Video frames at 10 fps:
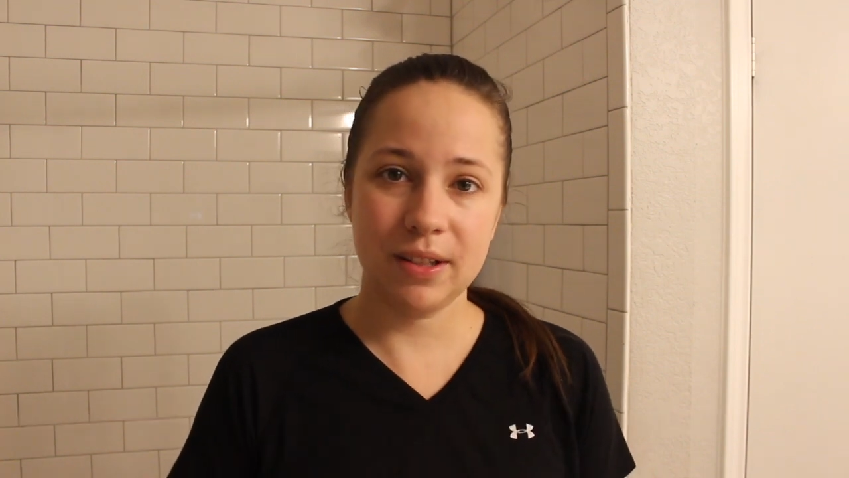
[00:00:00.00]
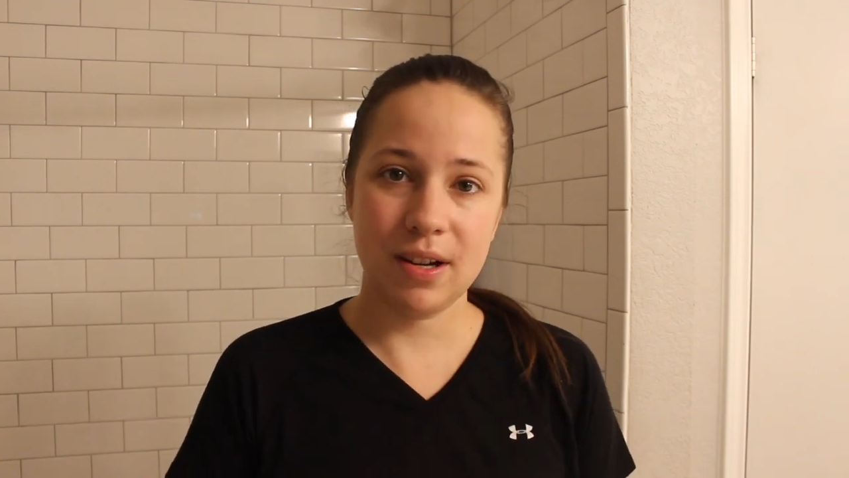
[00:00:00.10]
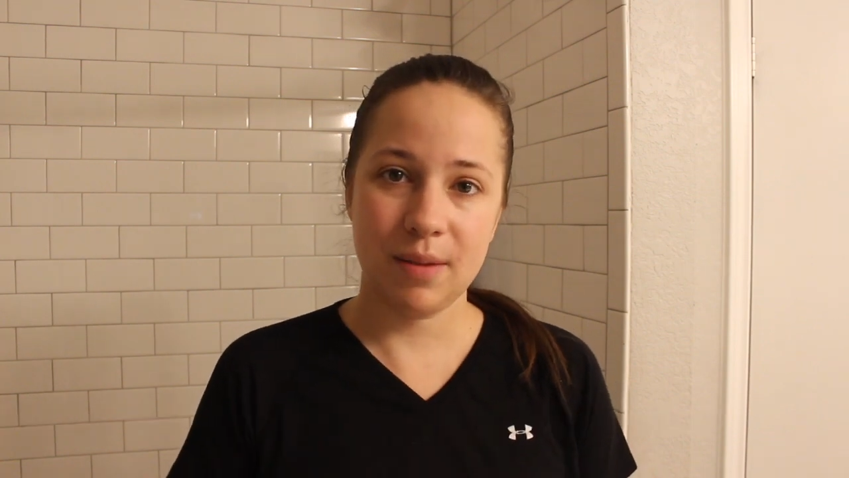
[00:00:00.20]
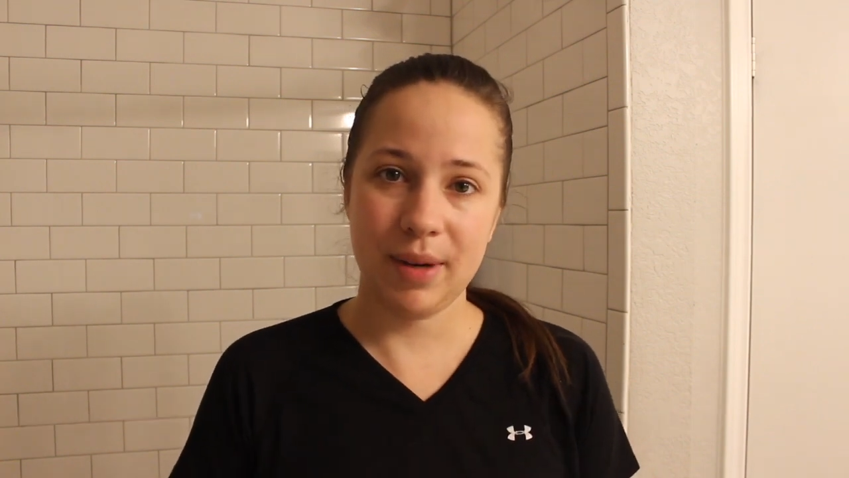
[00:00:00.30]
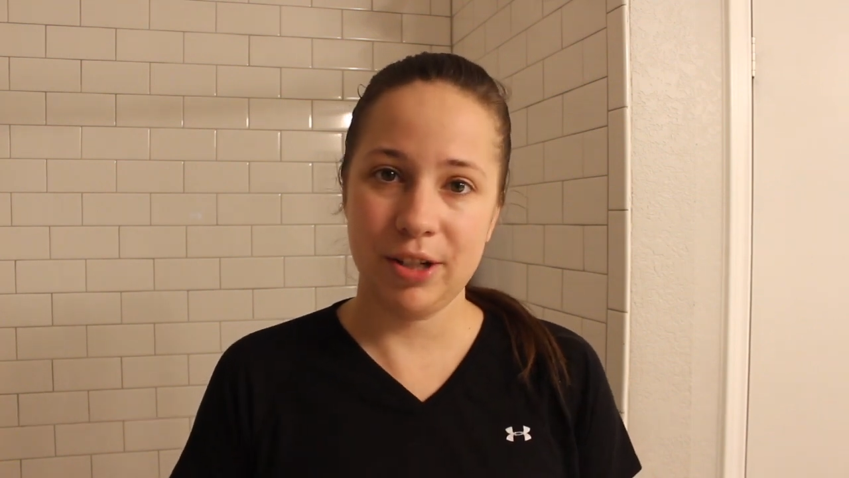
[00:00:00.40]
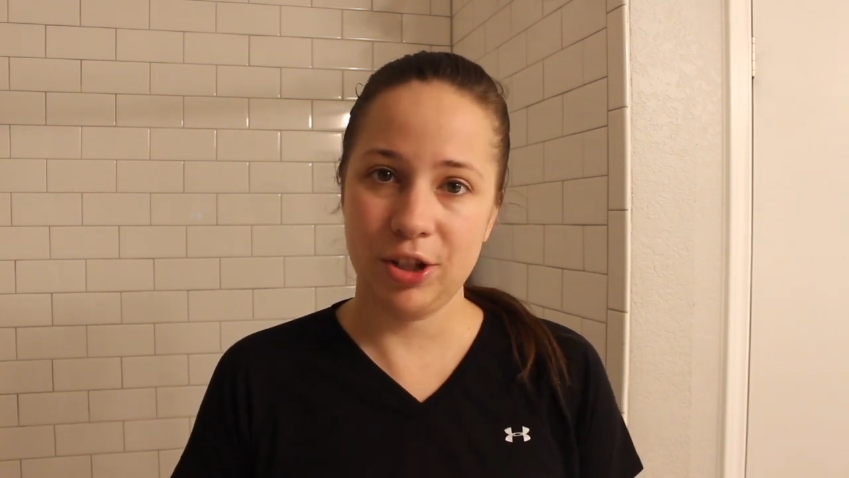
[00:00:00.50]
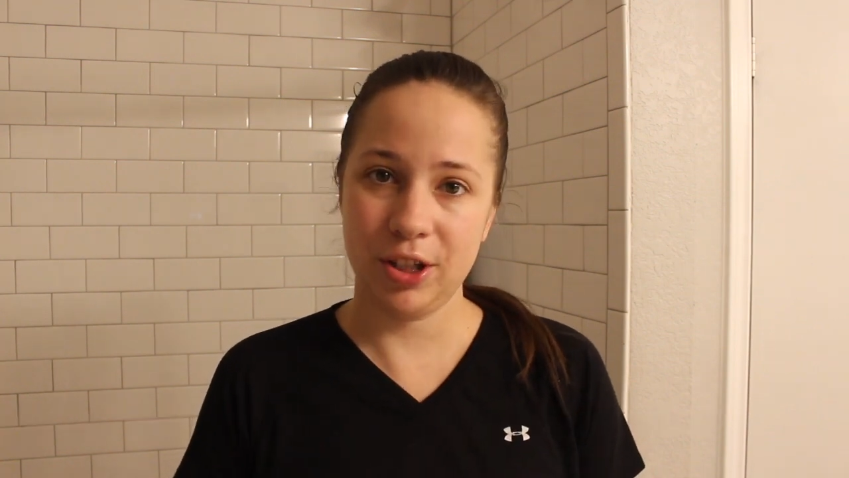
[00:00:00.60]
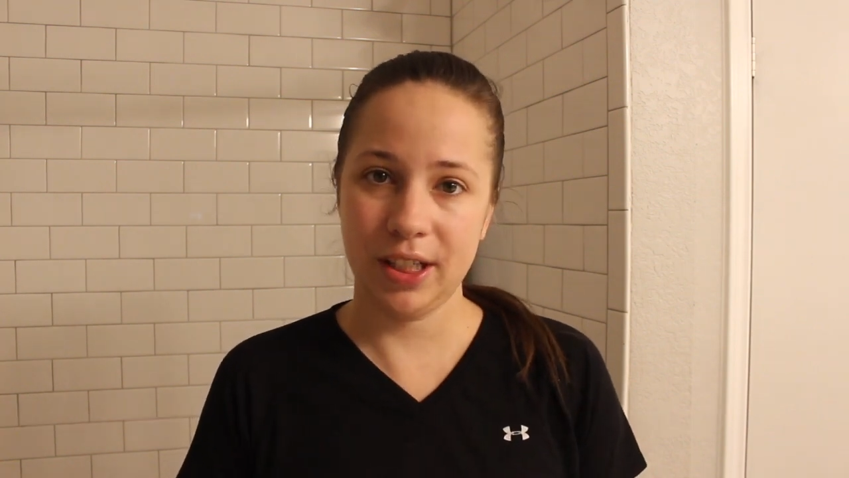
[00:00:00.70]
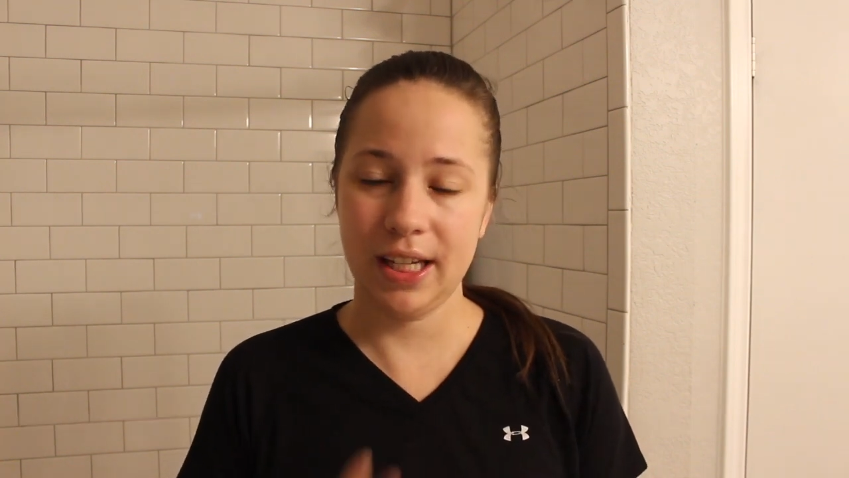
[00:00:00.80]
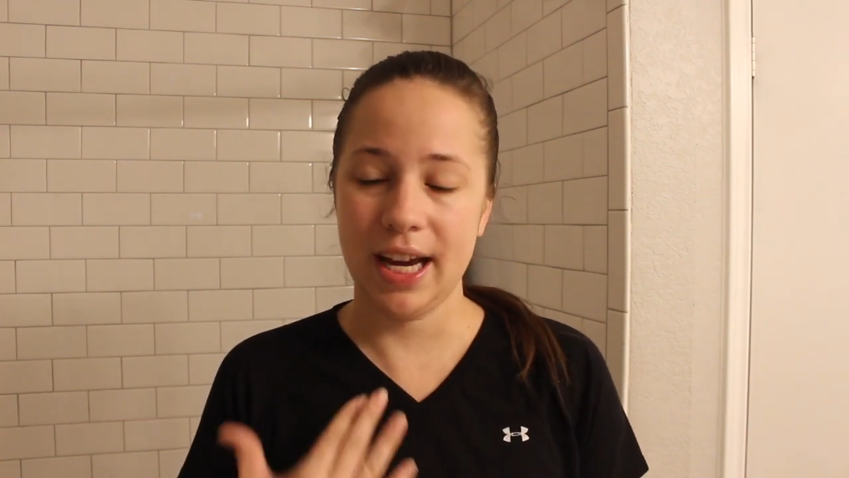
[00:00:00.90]
along on my
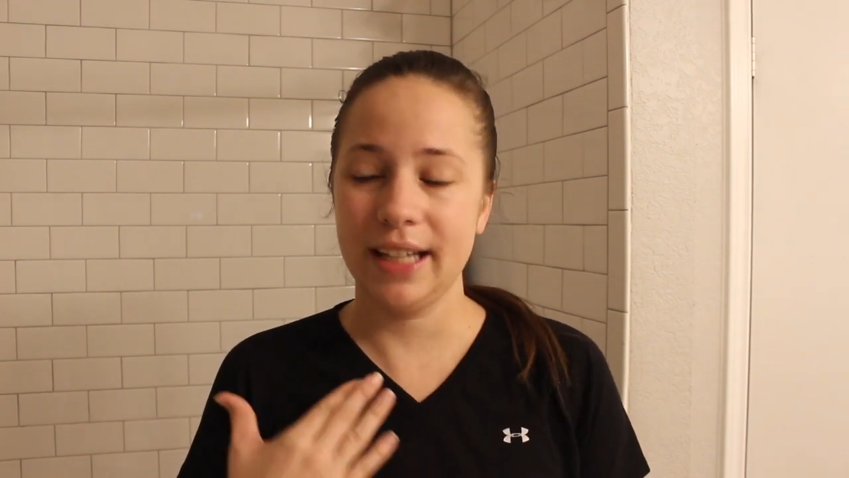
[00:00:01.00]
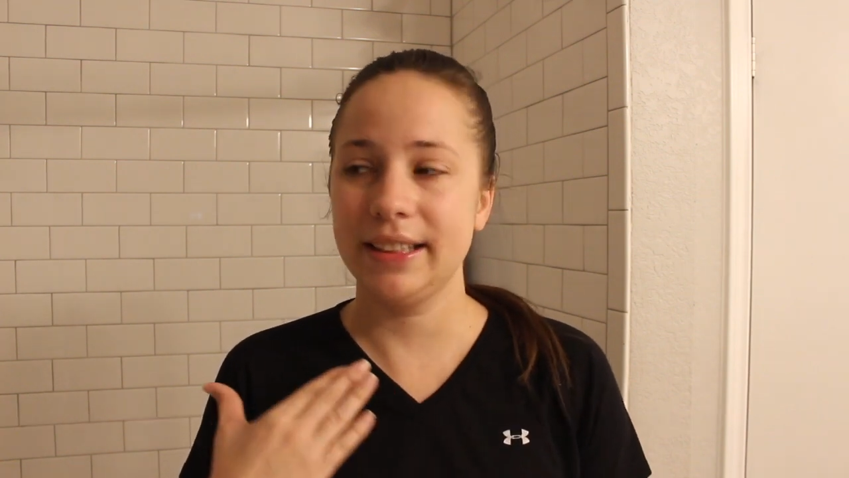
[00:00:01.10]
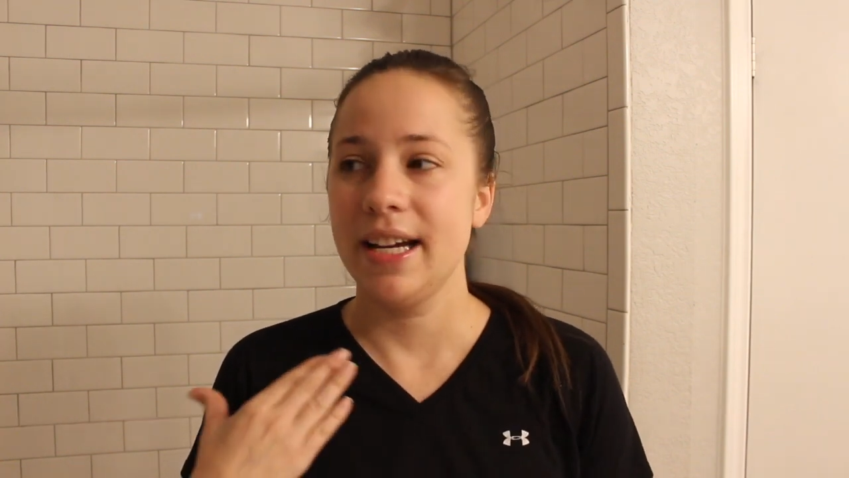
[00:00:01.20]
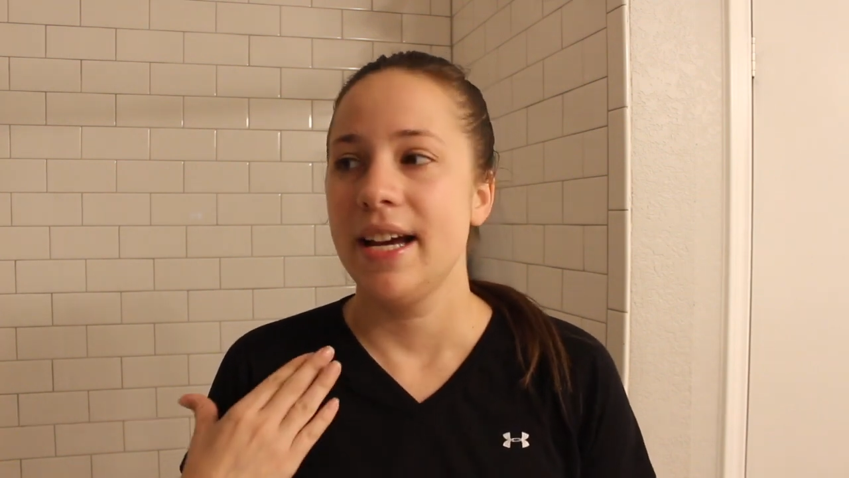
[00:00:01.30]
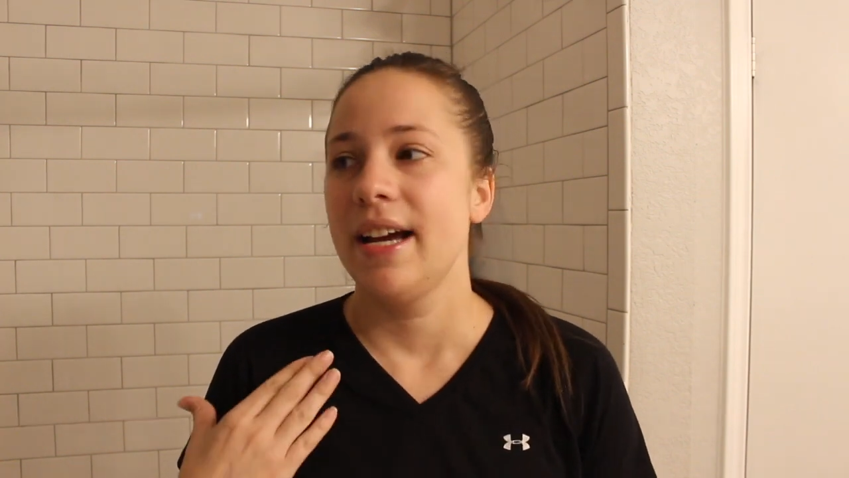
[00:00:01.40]
journey yet,